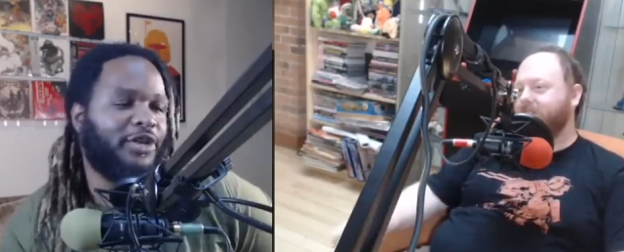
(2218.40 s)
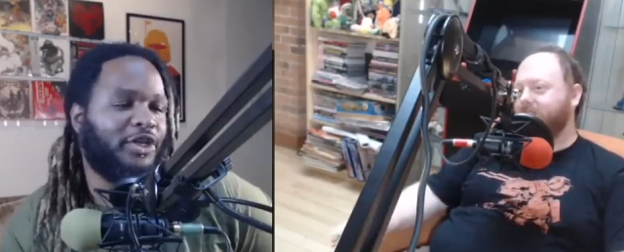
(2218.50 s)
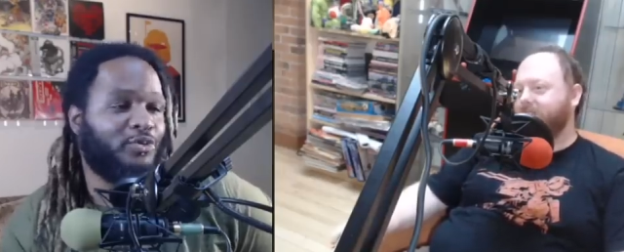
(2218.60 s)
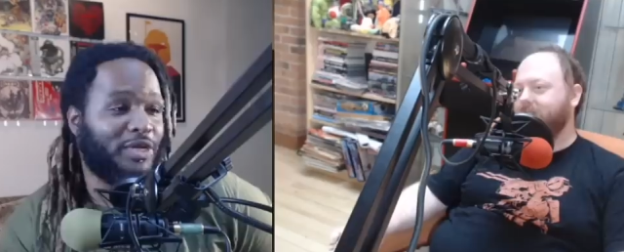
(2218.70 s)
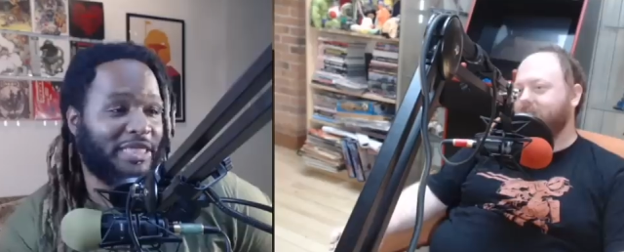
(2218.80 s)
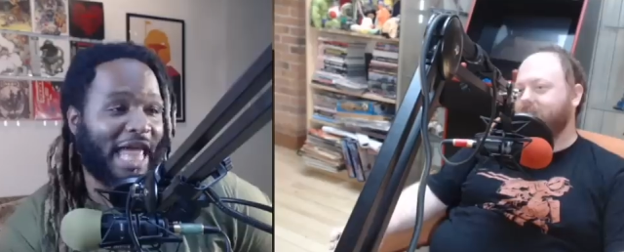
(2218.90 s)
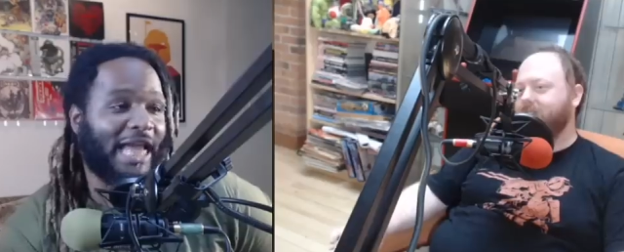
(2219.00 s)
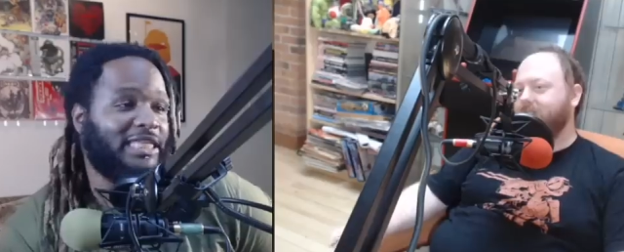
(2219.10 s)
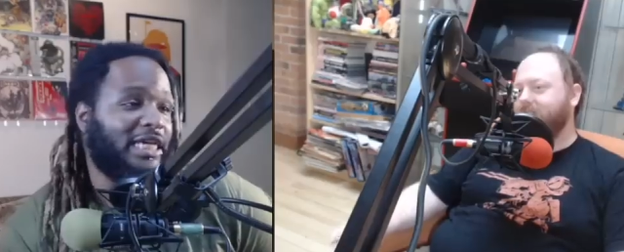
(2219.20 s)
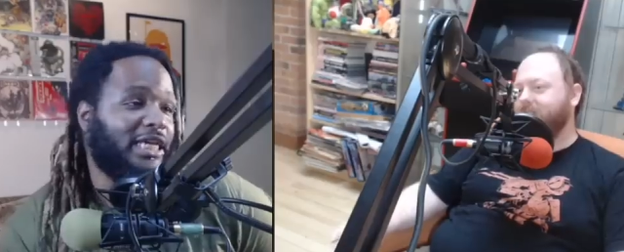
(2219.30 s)
Speaker 1: of it is
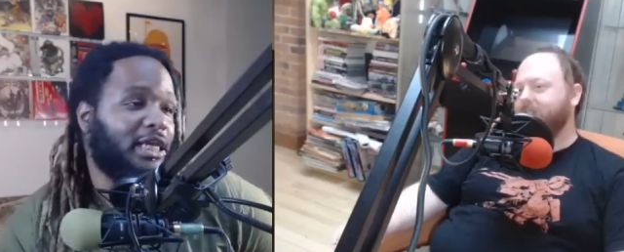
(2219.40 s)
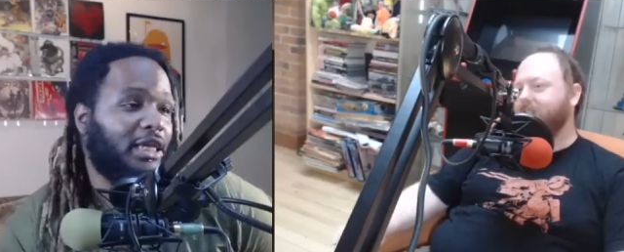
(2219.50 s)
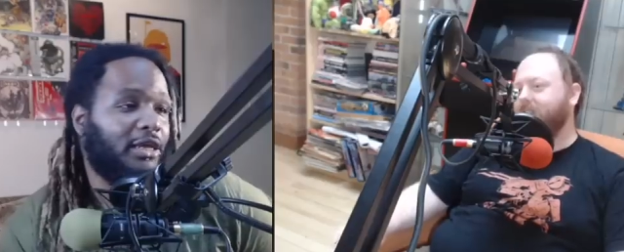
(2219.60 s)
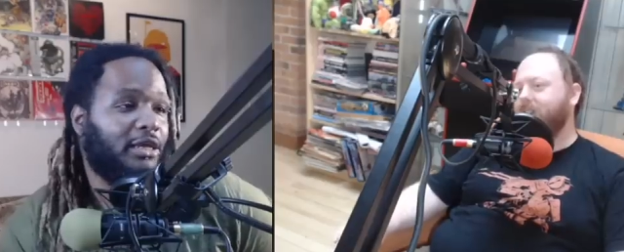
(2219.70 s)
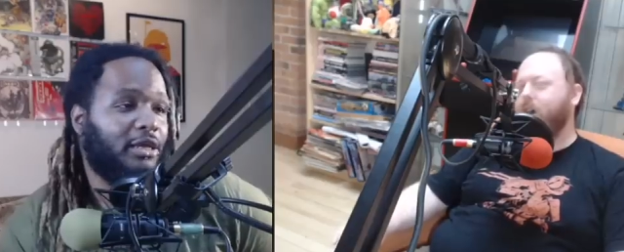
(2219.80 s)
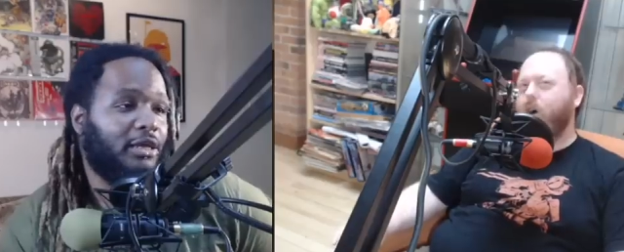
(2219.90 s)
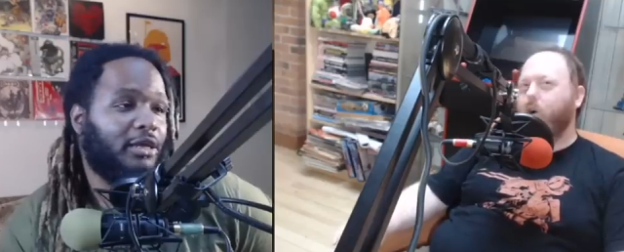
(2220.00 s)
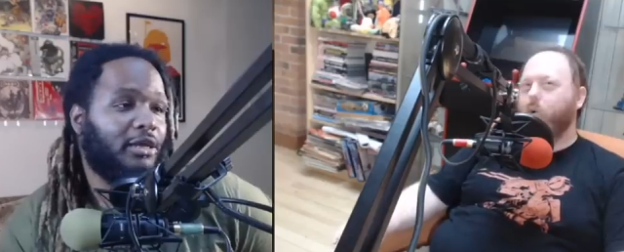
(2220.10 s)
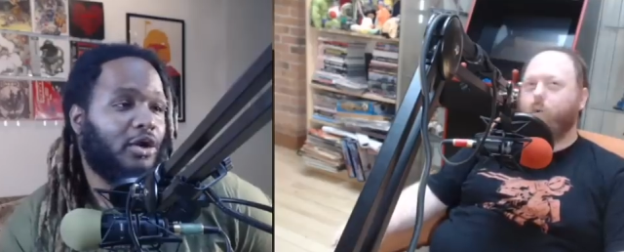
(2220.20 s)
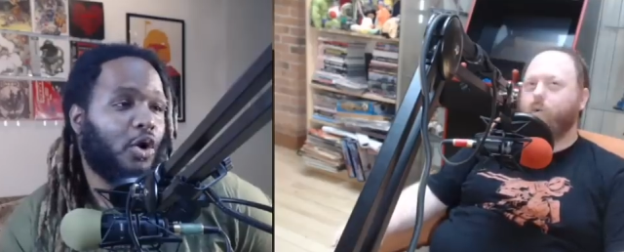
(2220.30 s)
redacted?
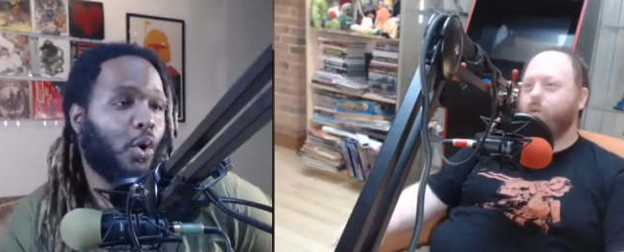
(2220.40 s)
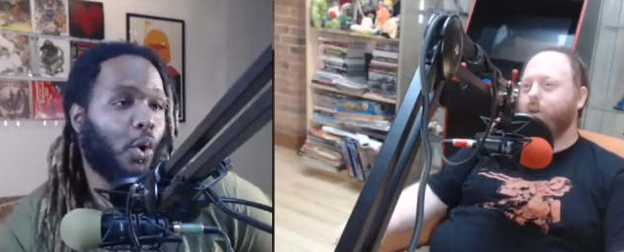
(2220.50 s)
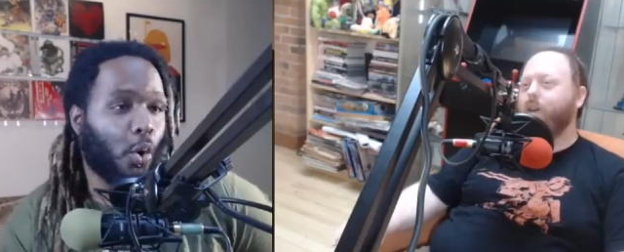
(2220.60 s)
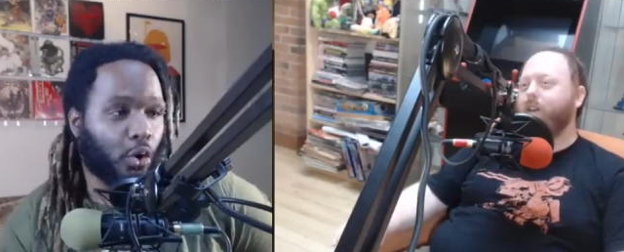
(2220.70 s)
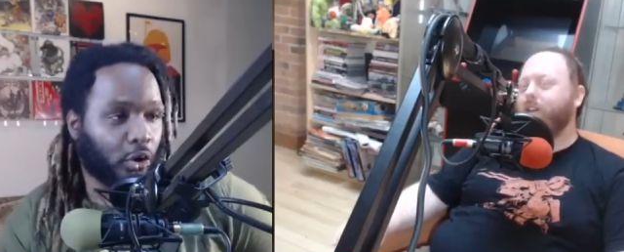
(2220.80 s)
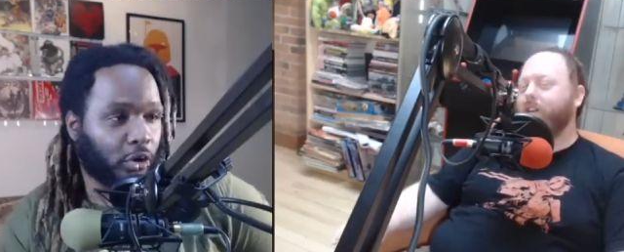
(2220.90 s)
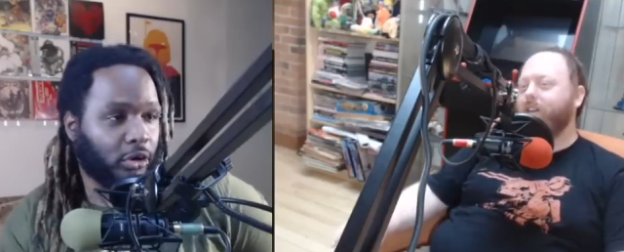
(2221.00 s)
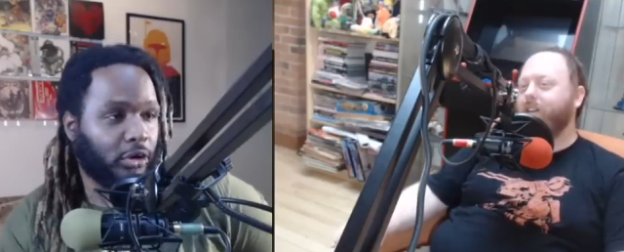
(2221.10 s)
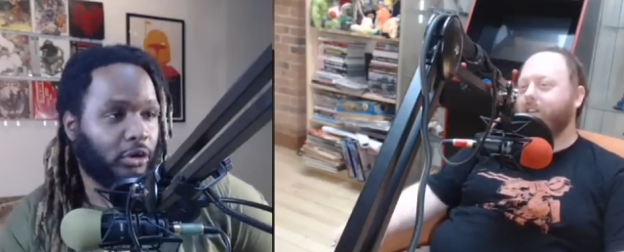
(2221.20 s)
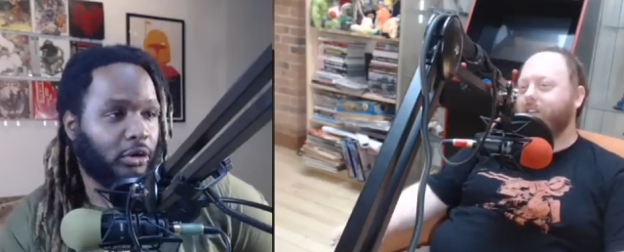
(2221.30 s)
No.
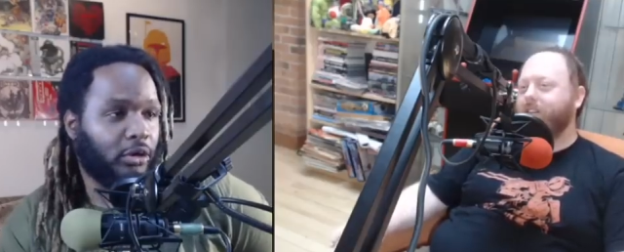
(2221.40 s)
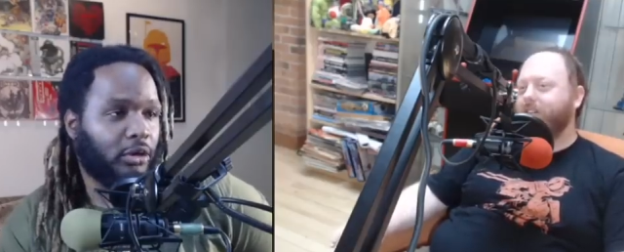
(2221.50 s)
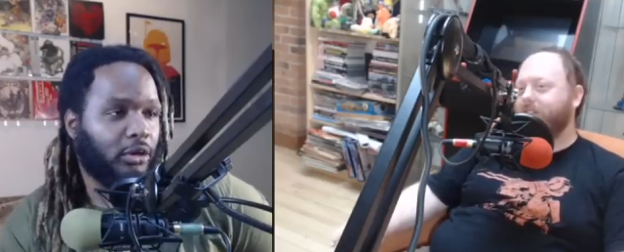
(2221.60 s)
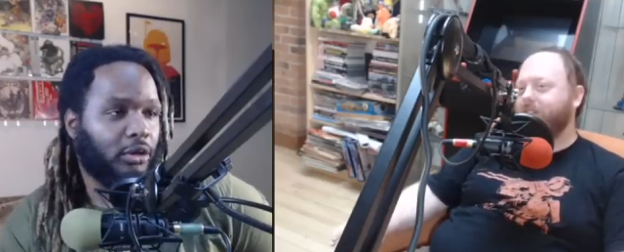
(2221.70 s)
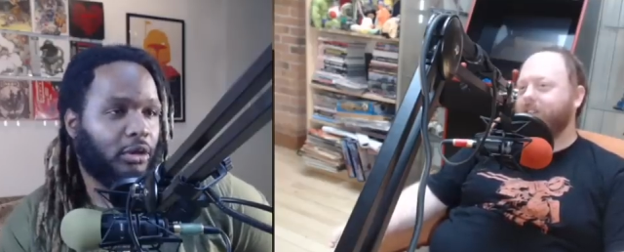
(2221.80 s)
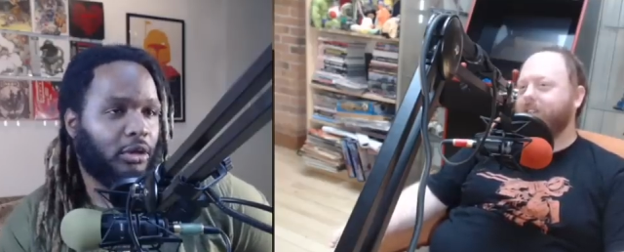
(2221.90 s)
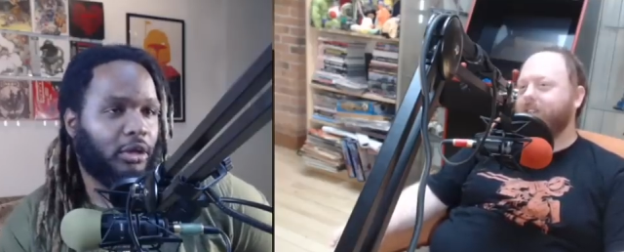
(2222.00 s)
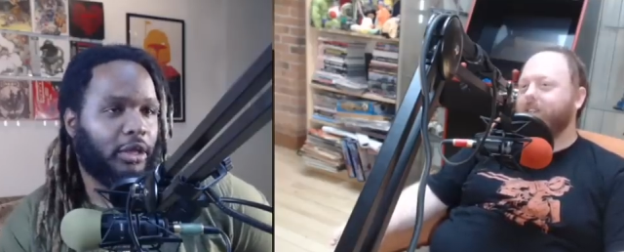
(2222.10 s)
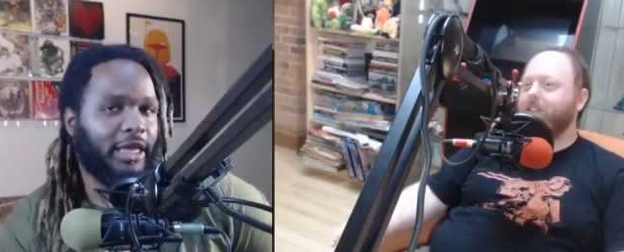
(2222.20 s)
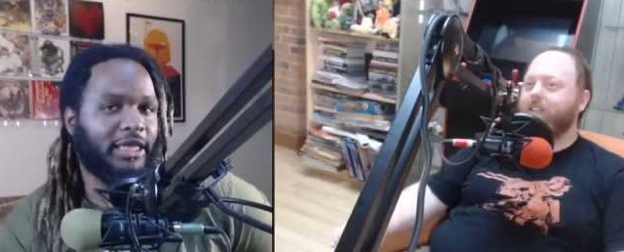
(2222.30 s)
Or
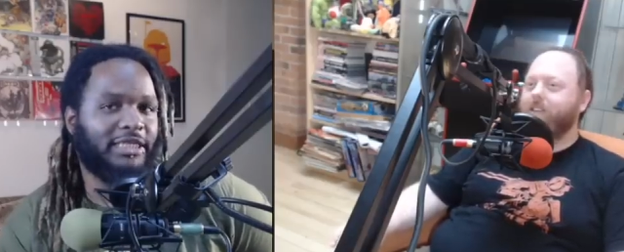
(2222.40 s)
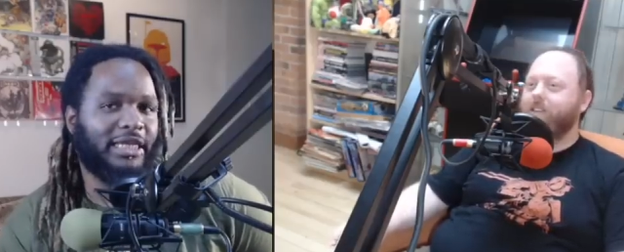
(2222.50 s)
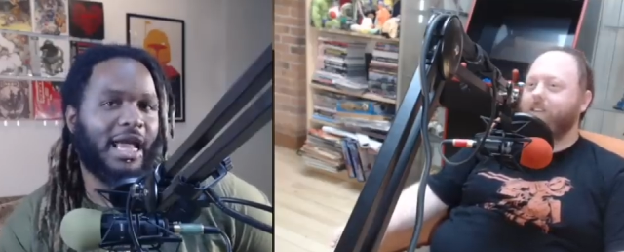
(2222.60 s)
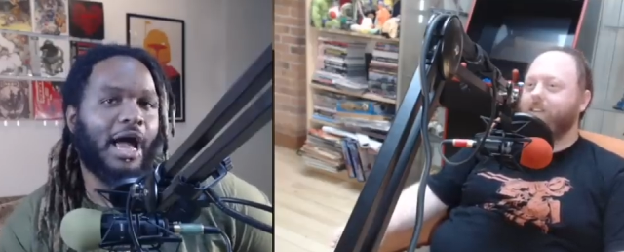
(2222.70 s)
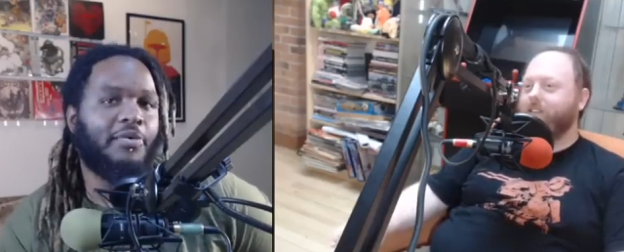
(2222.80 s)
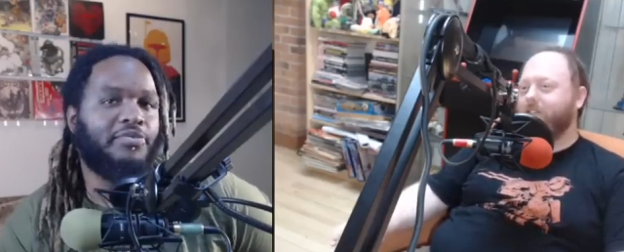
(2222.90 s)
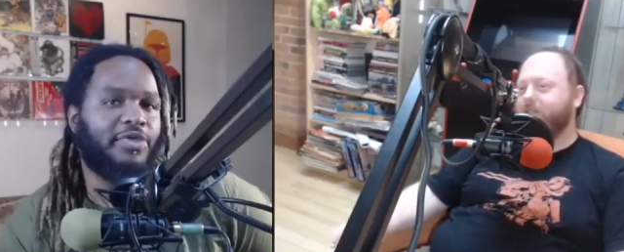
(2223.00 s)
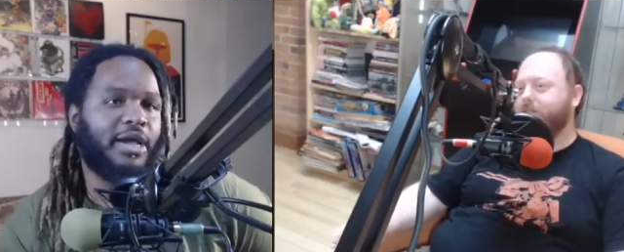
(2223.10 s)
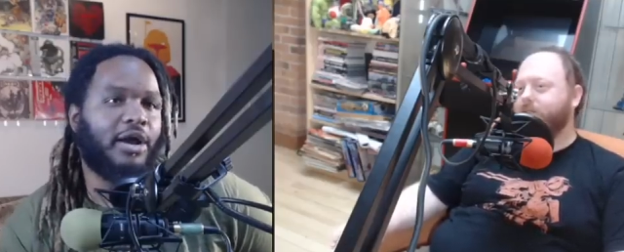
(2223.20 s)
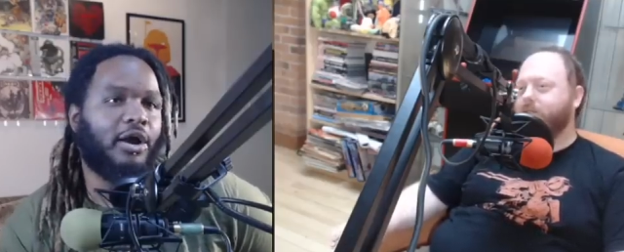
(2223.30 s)
is it
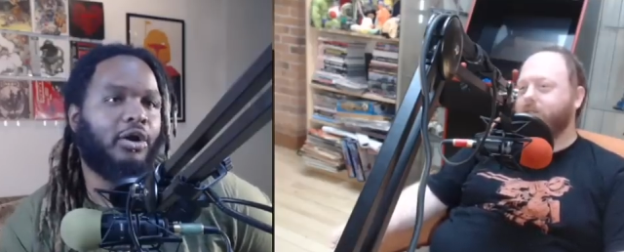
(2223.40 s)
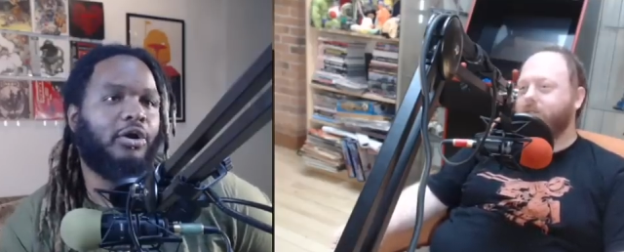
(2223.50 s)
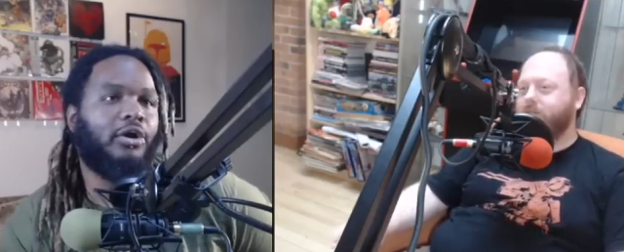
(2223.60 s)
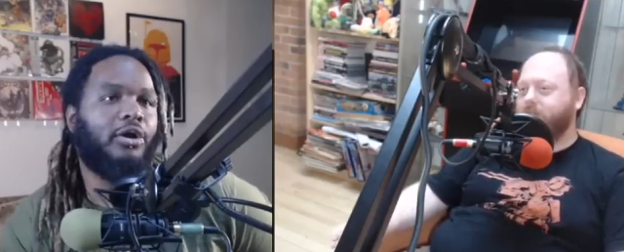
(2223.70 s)
out there